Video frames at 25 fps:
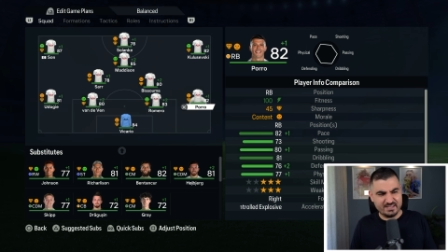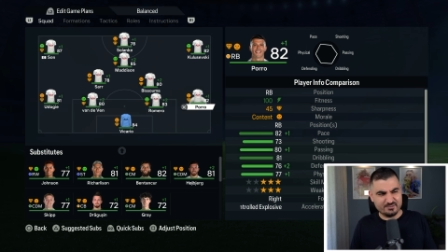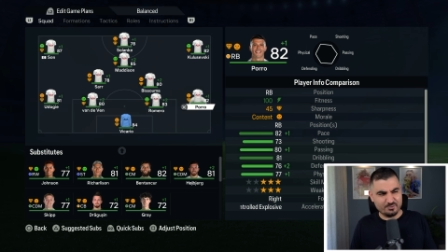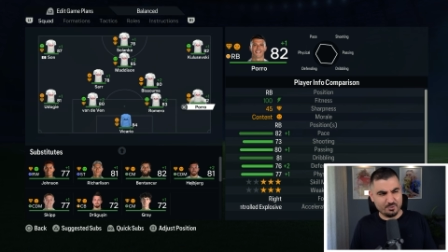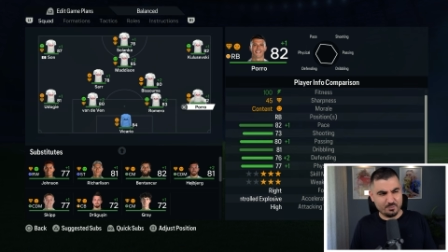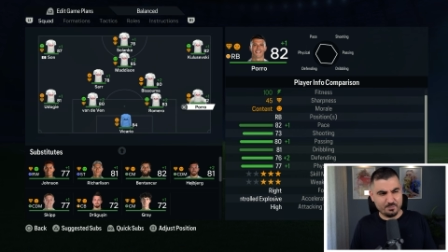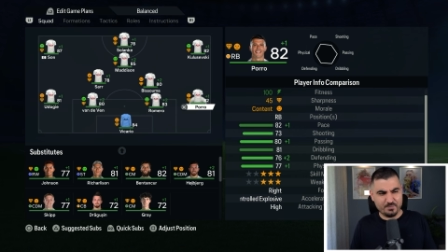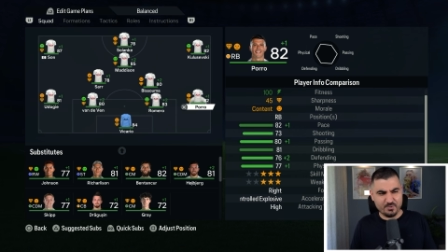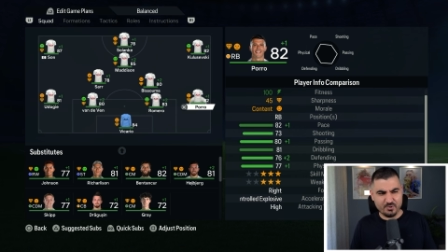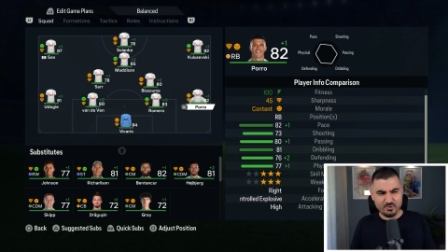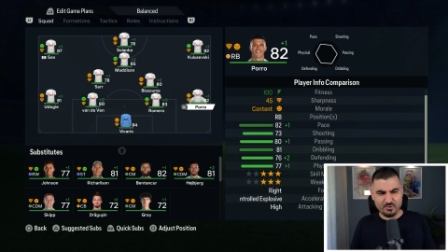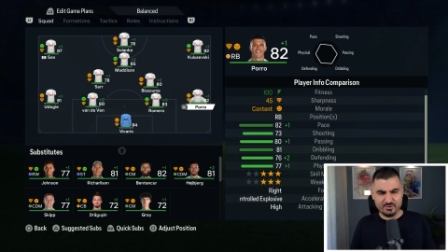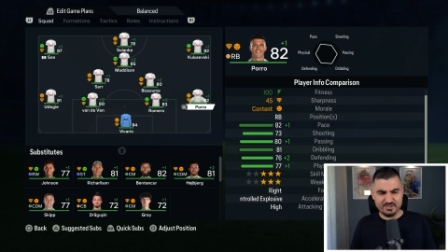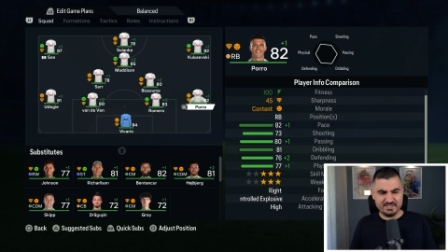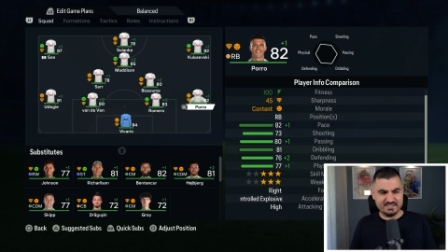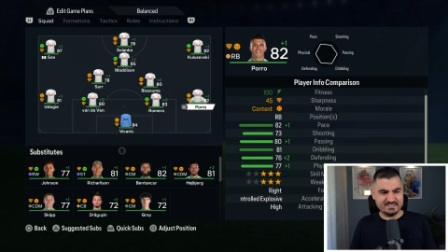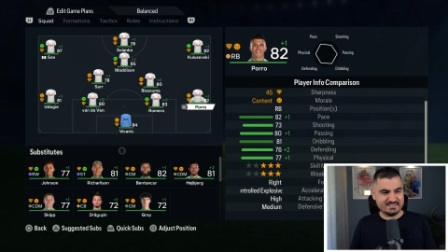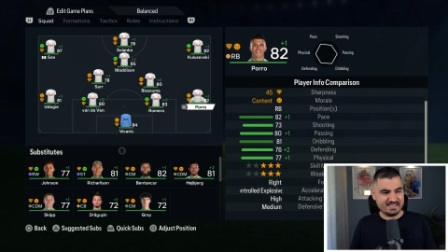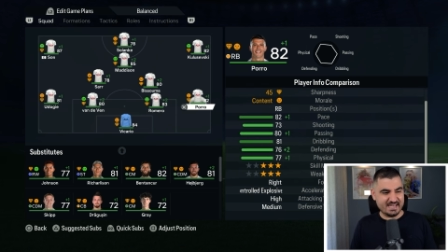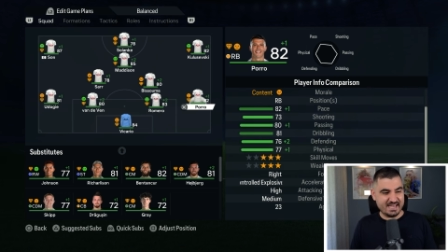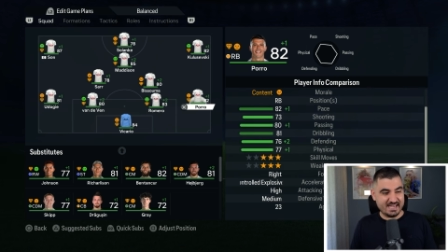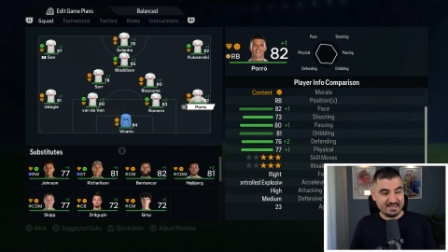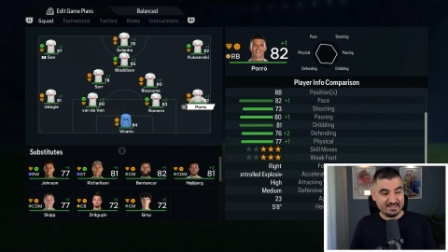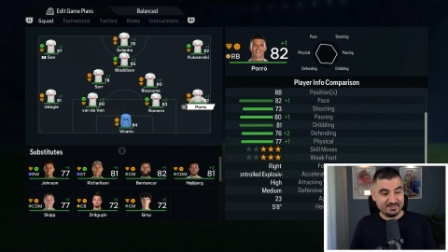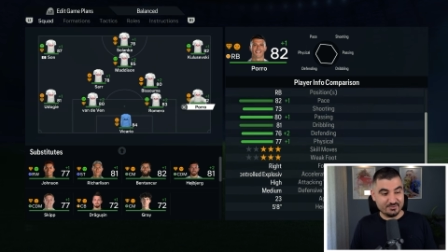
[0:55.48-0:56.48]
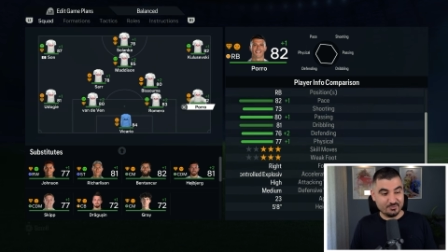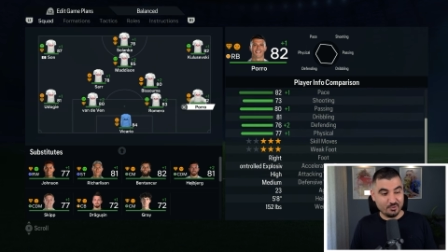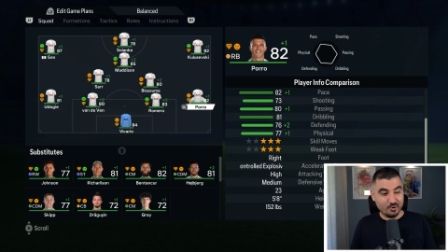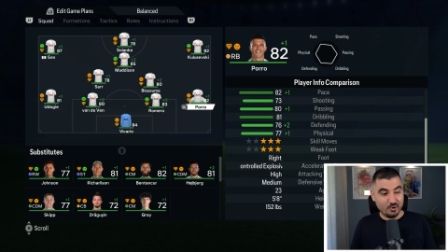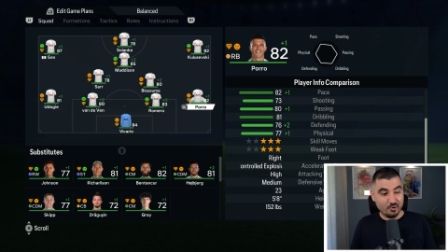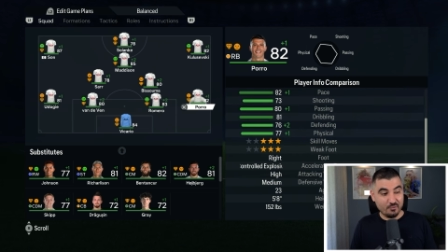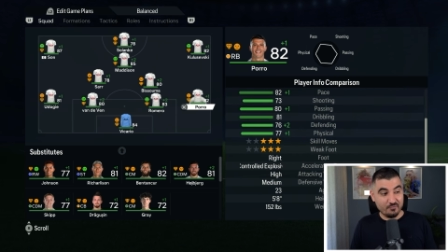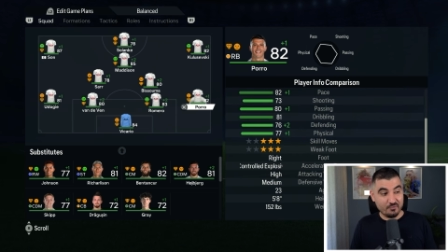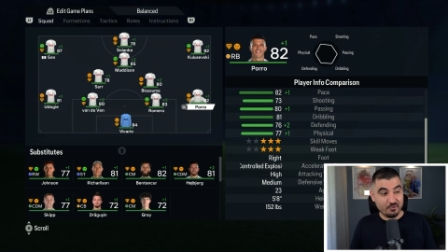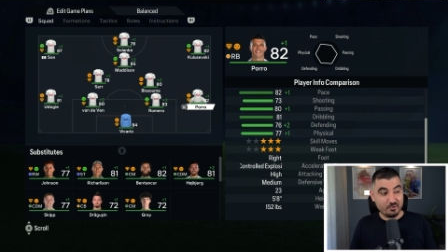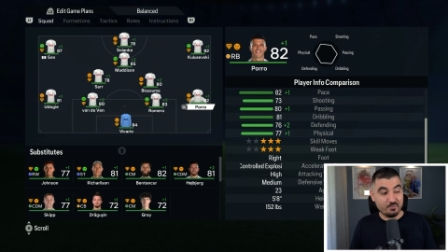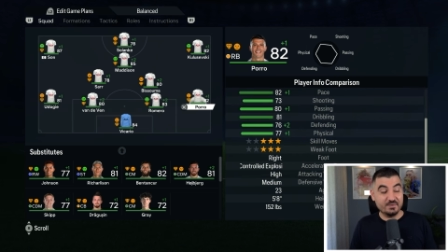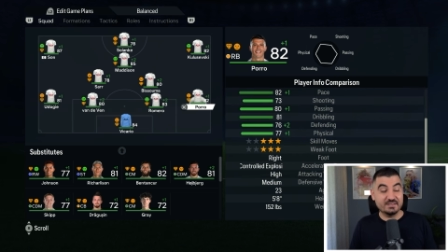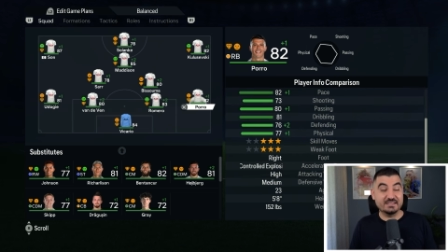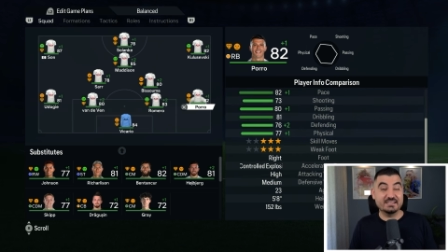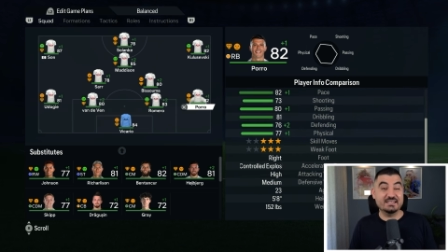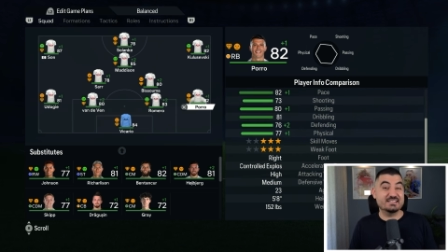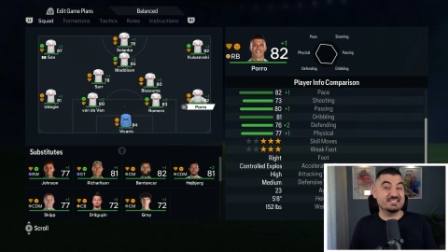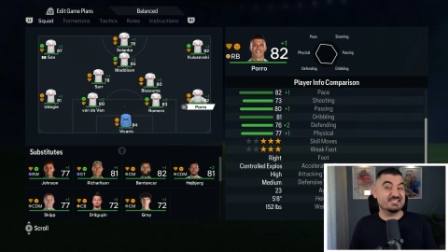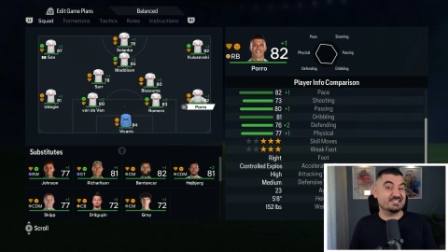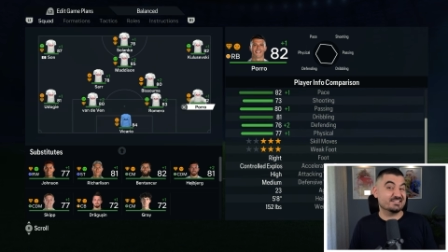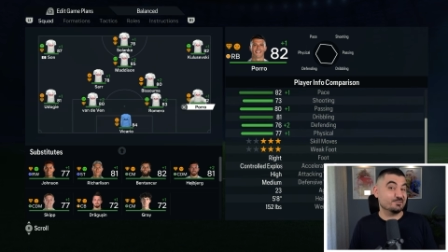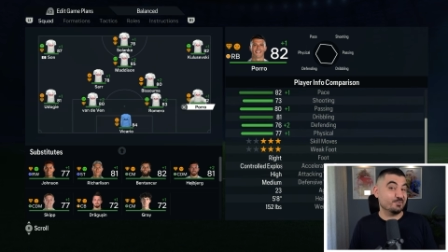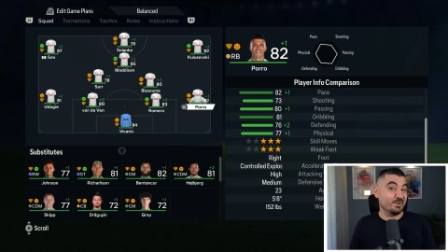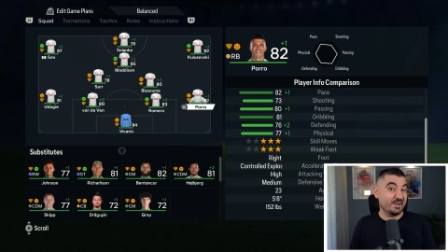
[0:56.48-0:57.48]
Pedro Porro, he's 82 overall, but
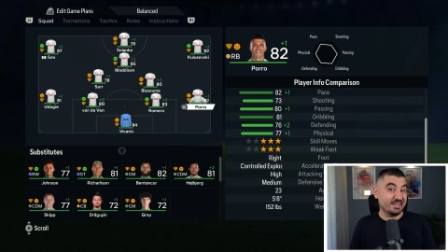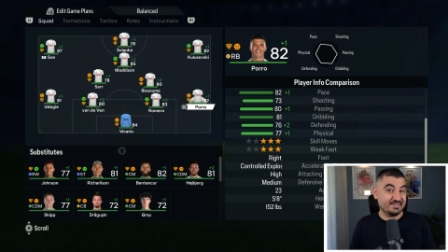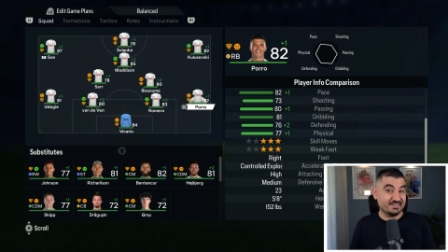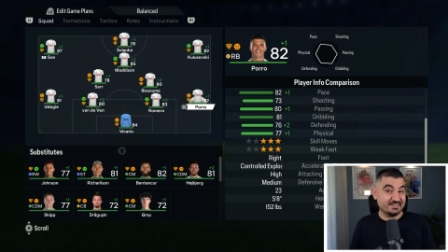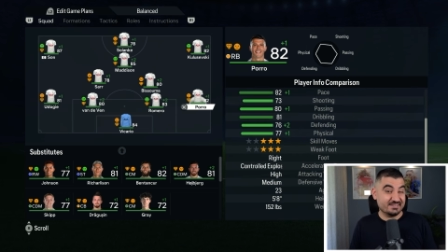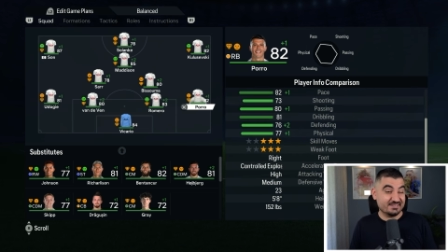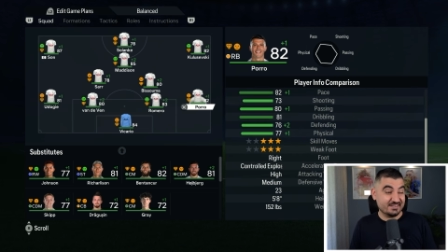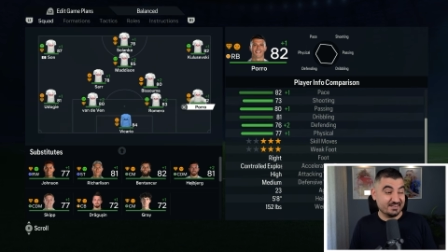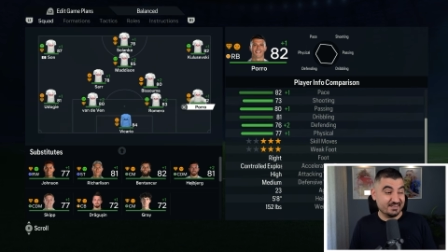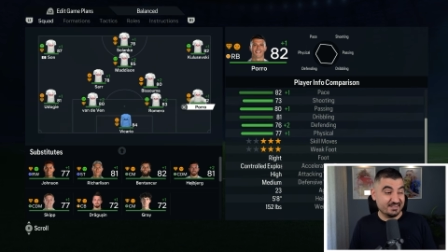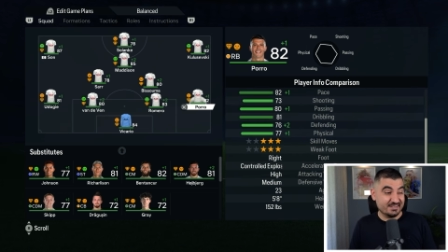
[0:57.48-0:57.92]
he's 23